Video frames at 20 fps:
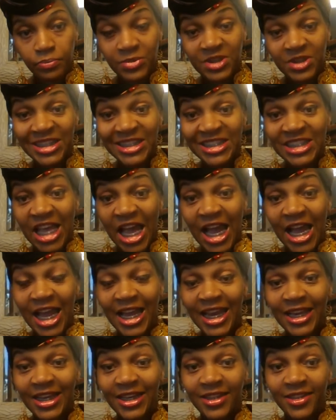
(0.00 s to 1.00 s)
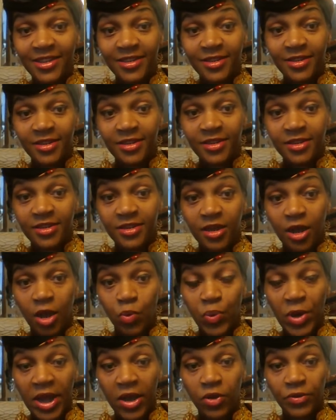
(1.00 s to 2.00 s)
design
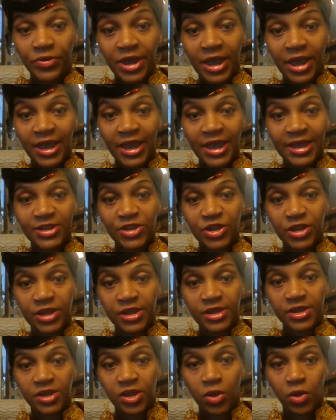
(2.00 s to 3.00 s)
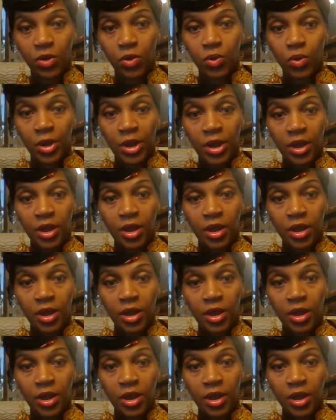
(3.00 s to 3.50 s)
around the edges. So